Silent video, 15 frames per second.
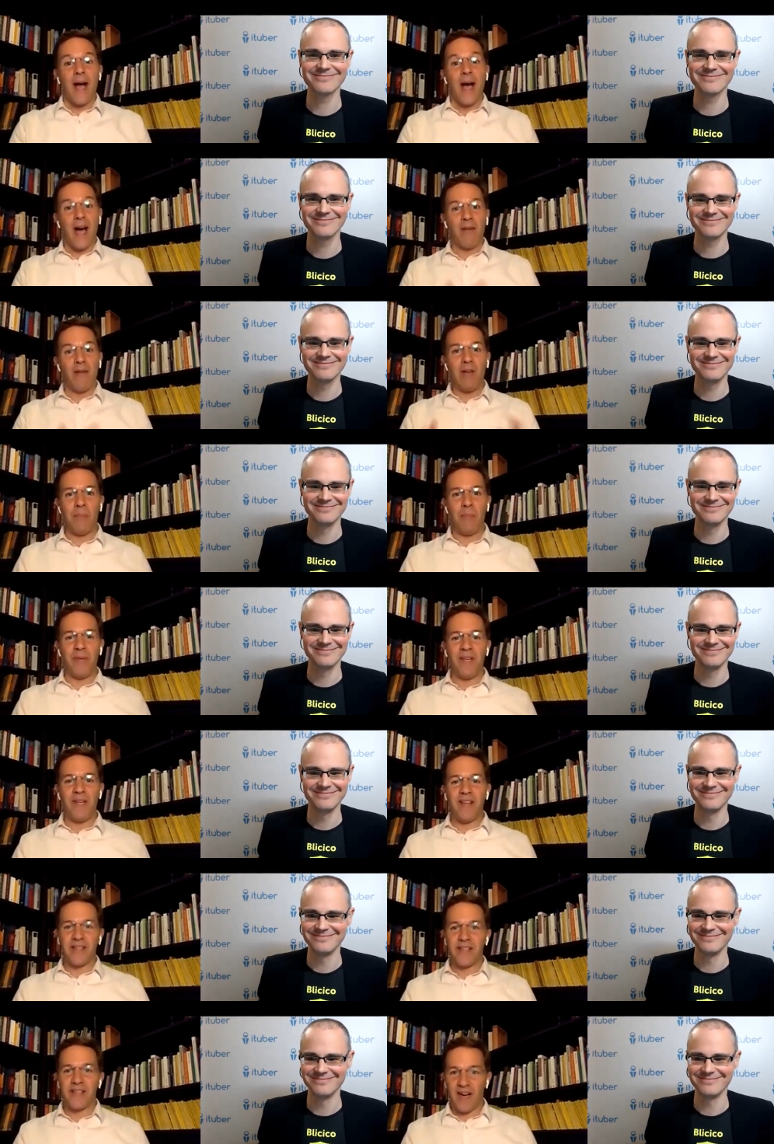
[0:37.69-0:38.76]
Speaker 1: I will be
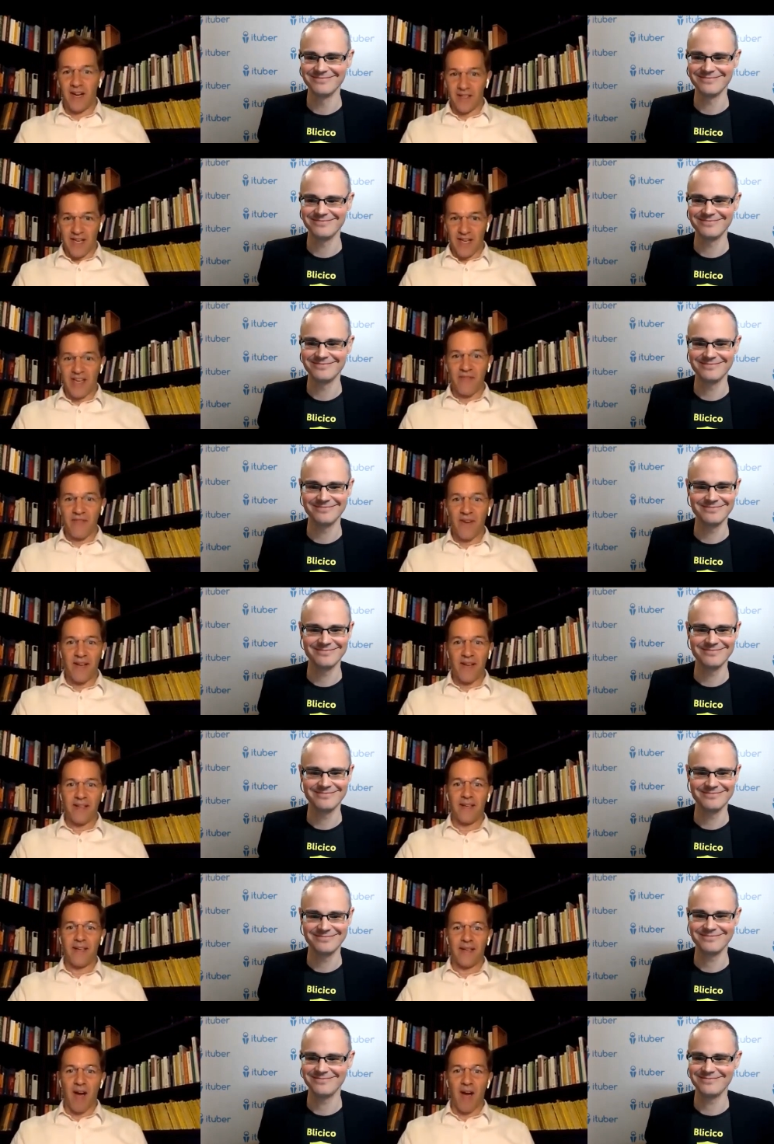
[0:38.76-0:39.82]
in Yerevan,
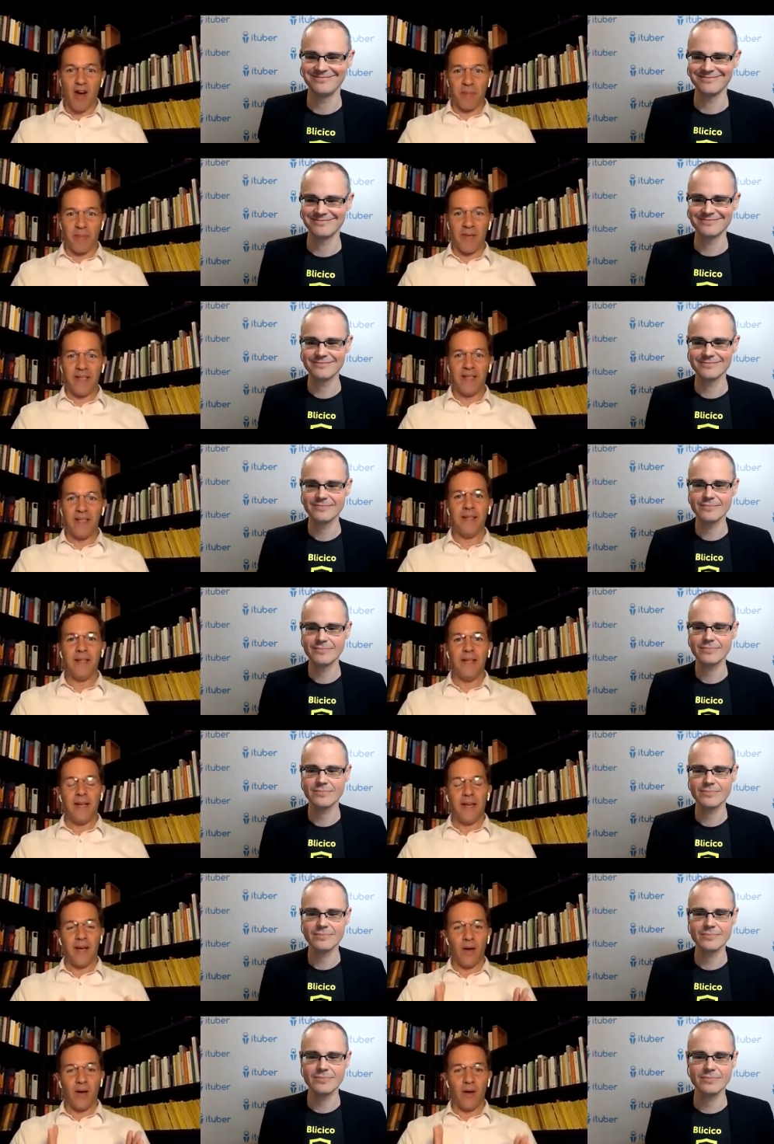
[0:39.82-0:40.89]
Armenia
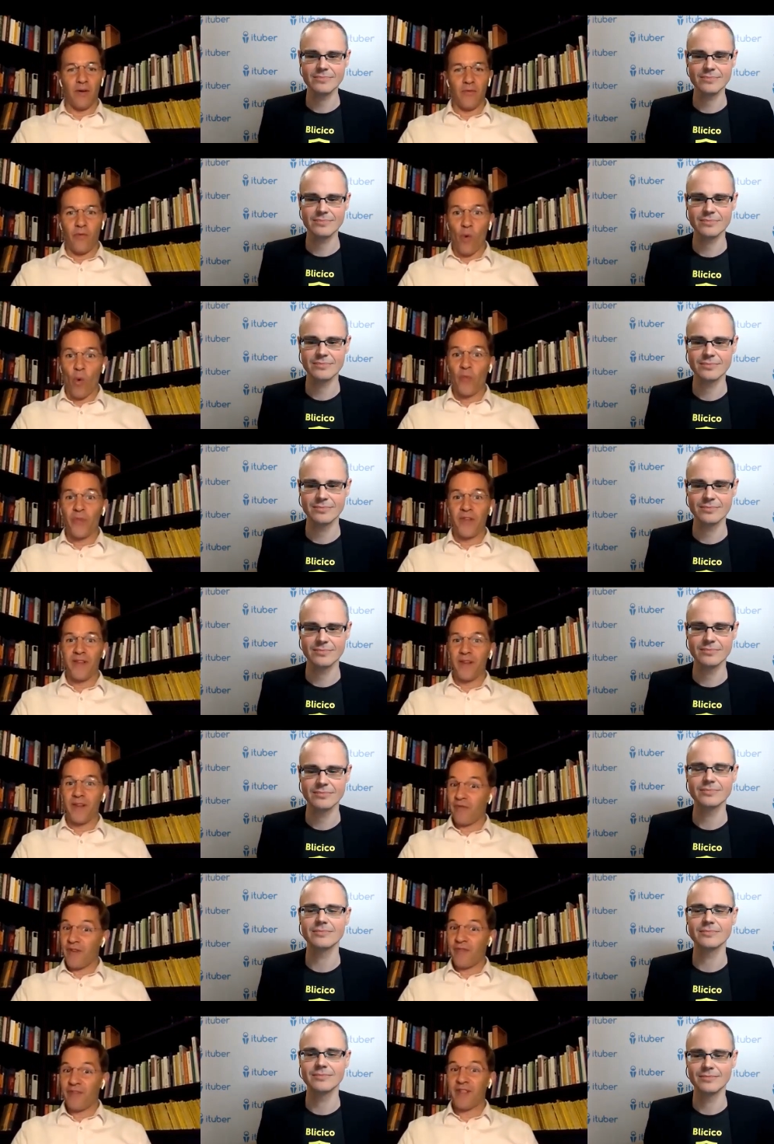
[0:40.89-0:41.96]
on 14 and
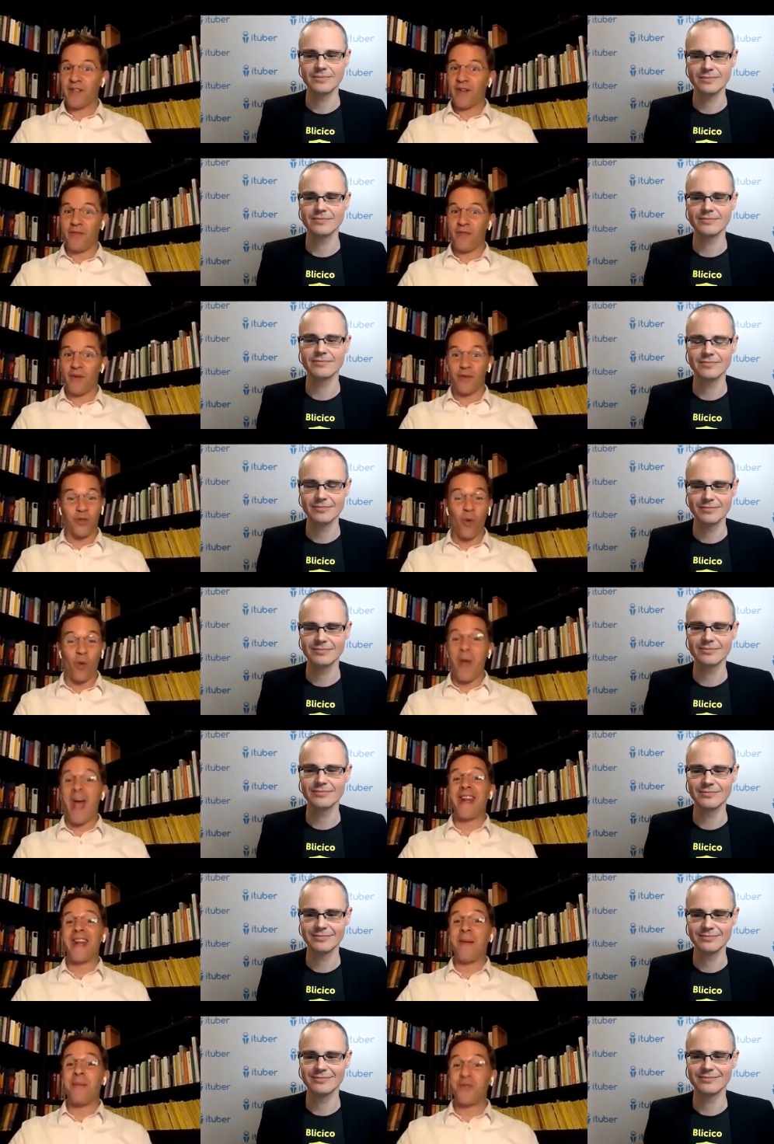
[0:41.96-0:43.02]
15th of October,
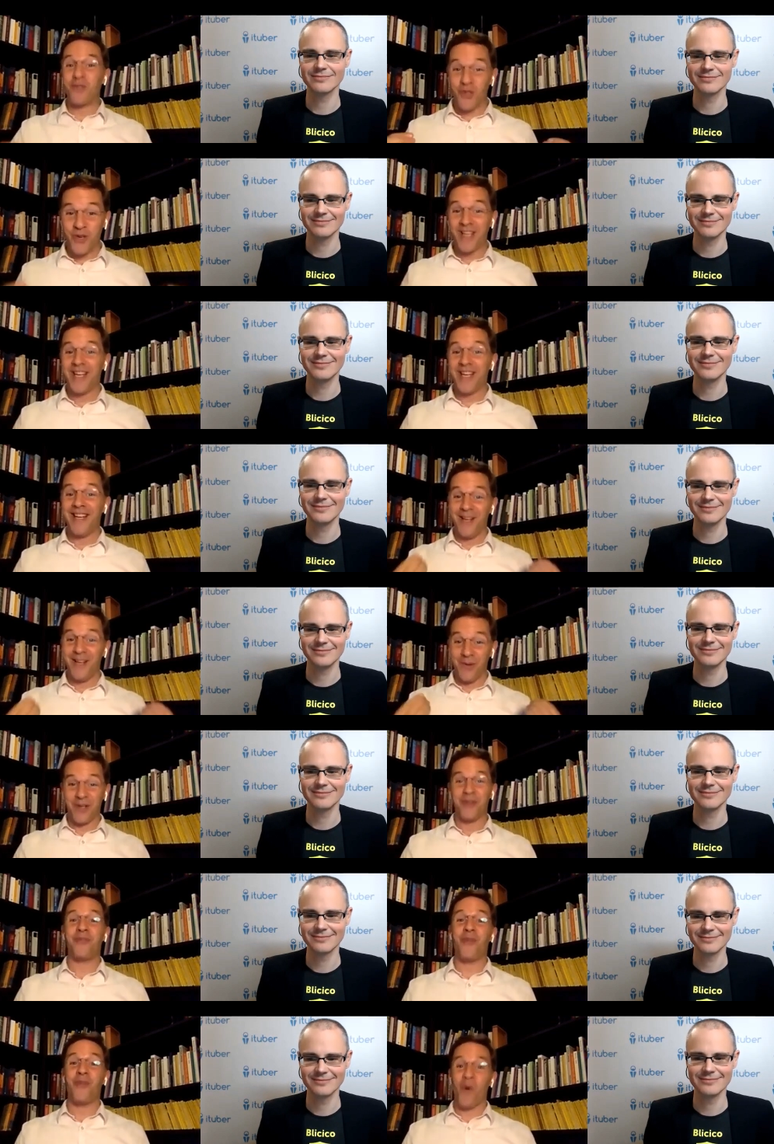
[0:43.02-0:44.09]
and I'm really
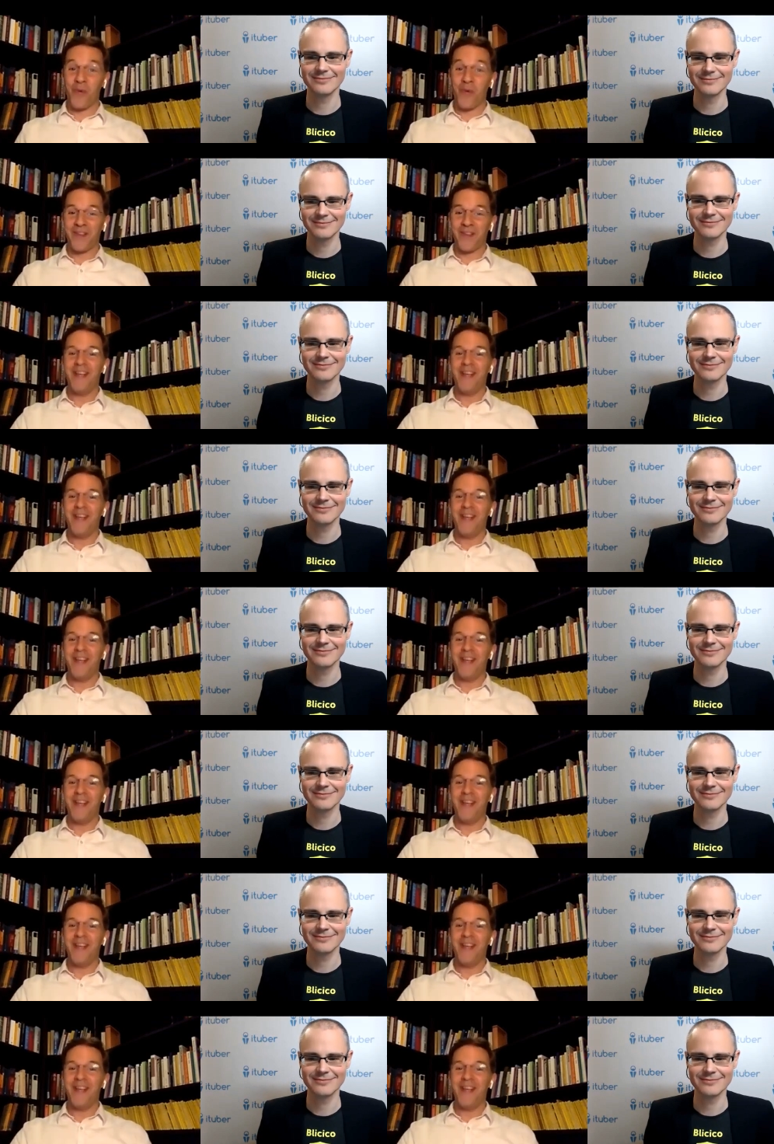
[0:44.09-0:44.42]
looking forward